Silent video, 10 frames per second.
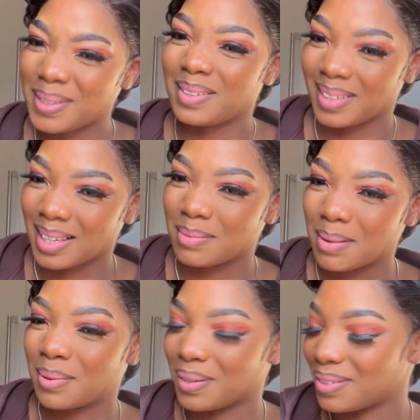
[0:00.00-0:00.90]
you get my
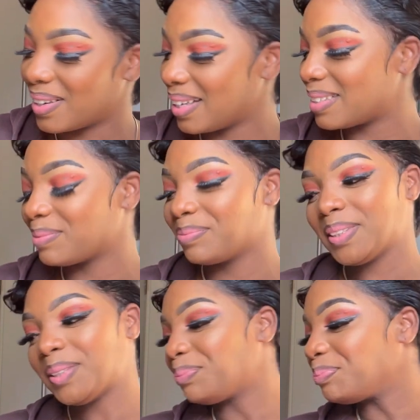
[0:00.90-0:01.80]
point, right?
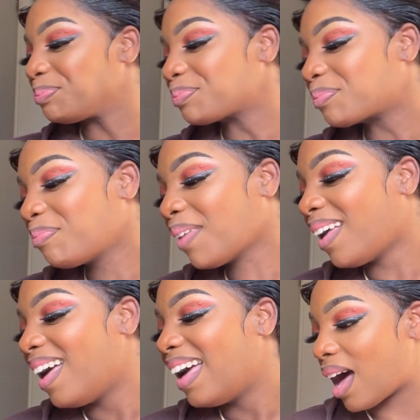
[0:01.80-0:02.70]

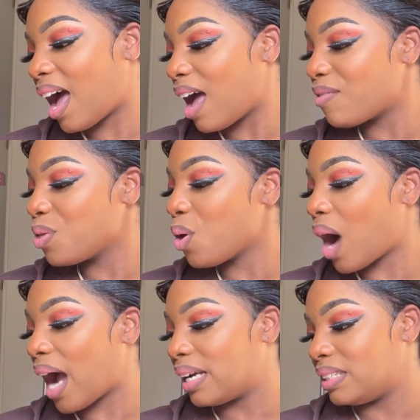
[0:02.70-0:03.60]
I have no
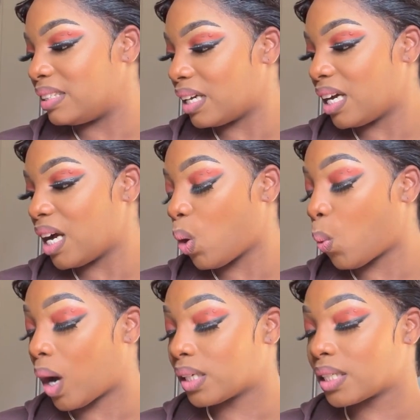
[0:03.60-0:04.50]
idea
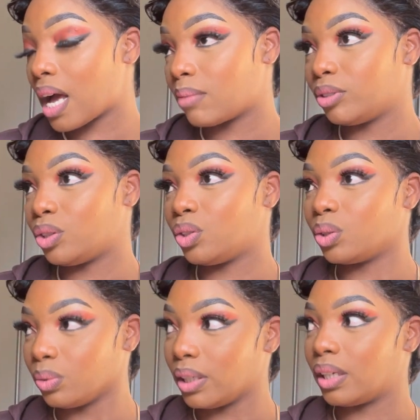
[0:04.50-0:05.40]
what I'm
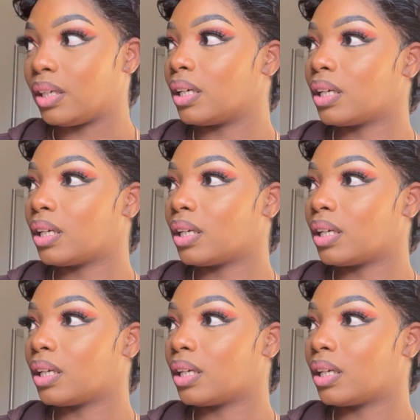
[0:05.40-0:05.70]
doing.